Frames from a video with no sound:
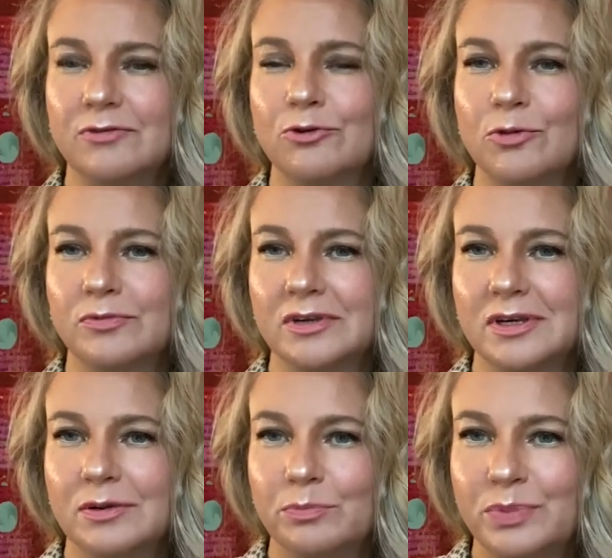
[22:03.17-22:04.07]
from
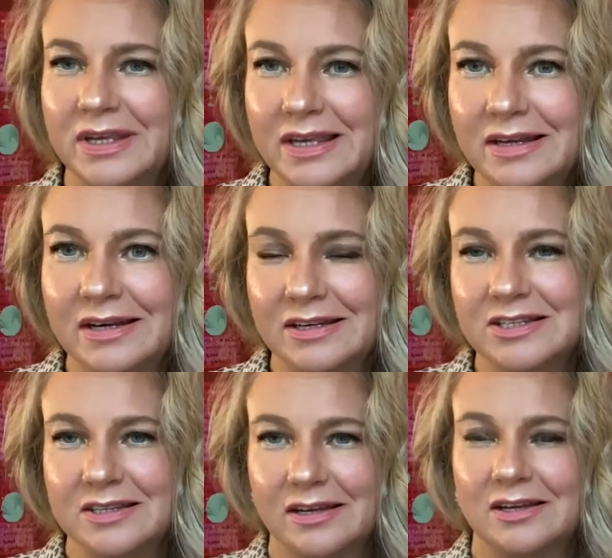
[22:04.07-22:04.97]
the beginning
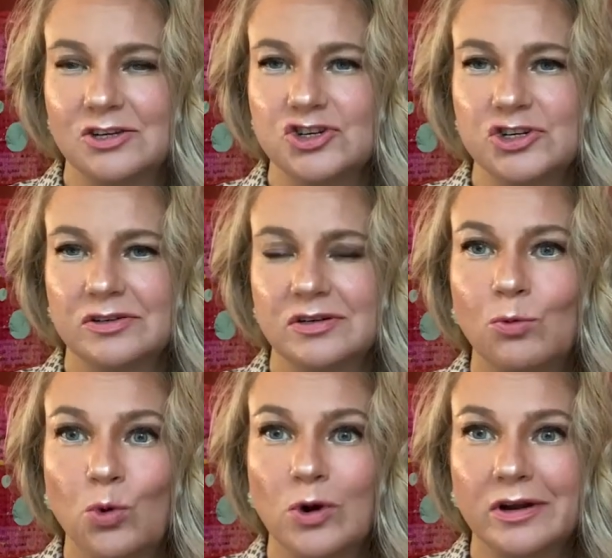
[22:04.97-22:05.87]
stage,
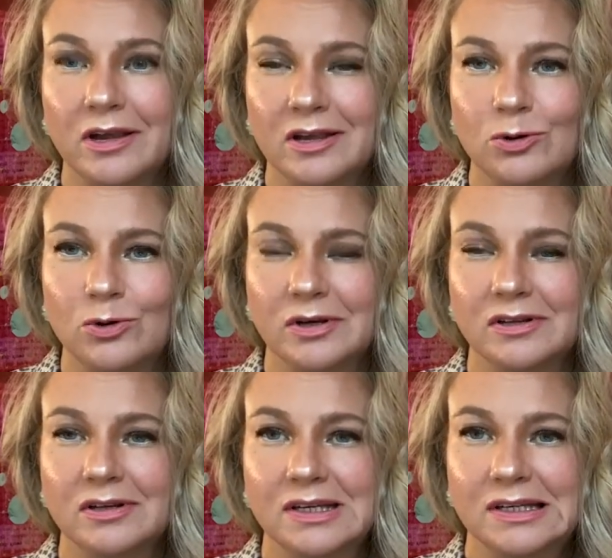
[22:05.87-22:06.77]
working
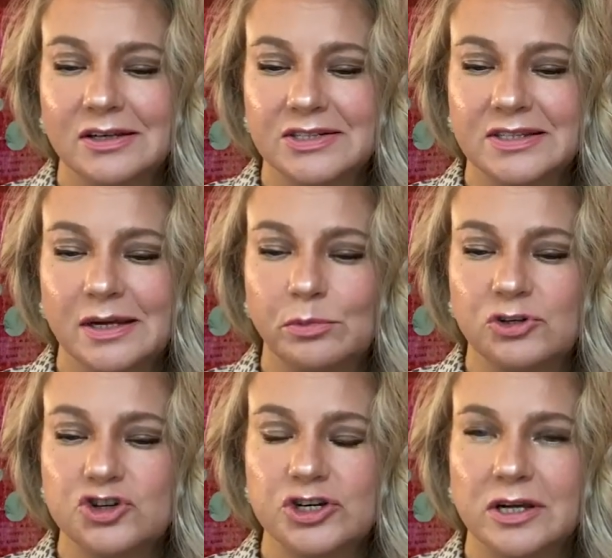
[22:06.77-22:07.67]
on
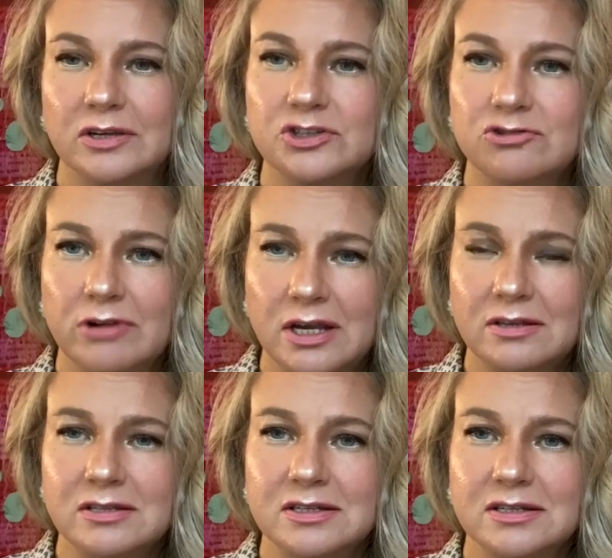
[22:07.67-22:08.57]
establishing
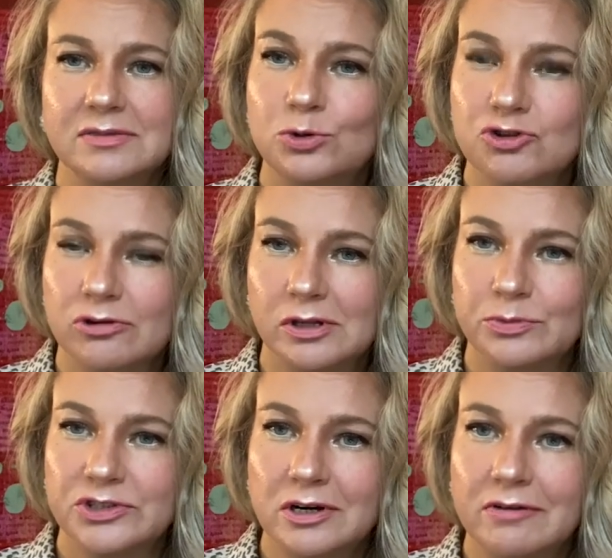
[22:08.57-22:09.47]
strengths, neutral
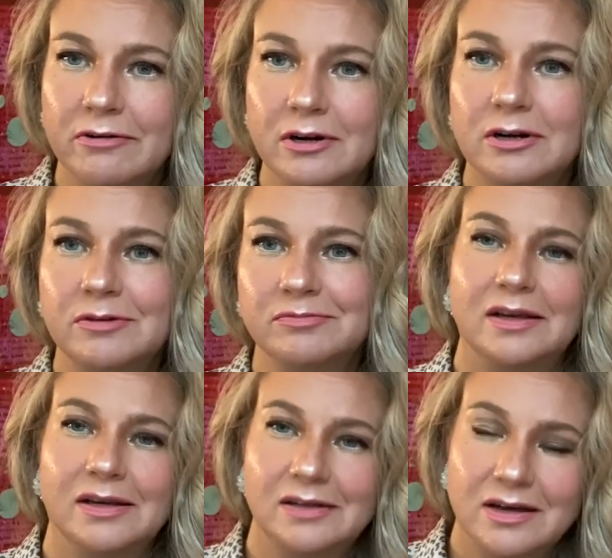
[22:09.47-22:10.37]
observer,
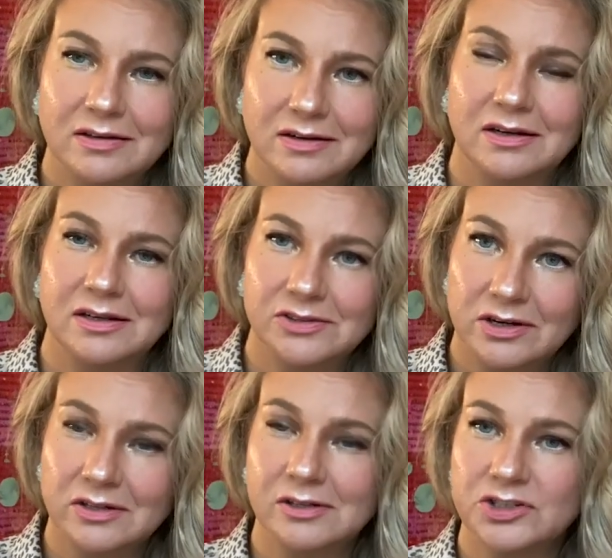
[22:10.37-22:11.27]
and other
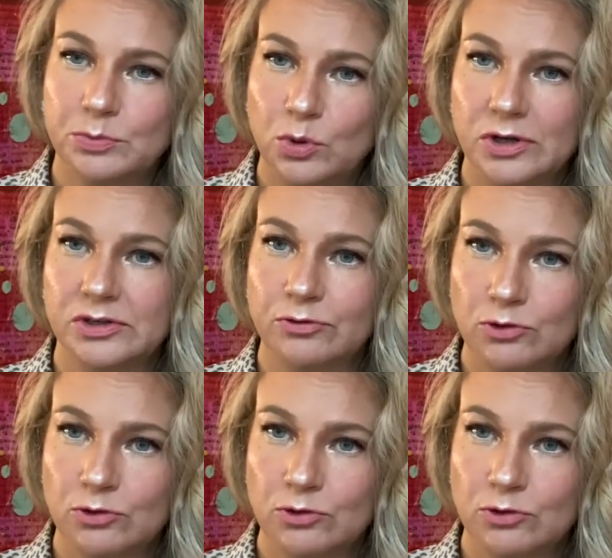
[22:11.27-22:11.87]
internal supportive